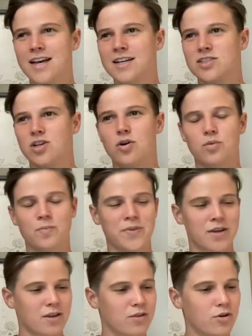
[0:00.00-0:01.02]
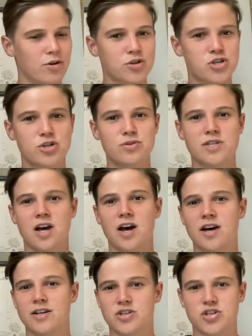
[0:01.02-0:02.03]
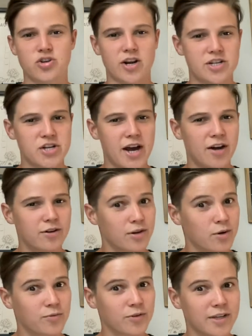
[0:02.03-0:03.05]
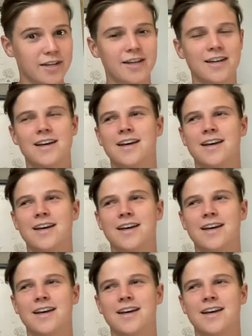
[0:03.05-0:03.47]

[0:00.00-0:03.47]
So throw your shoes on, you stretch out, hopefully,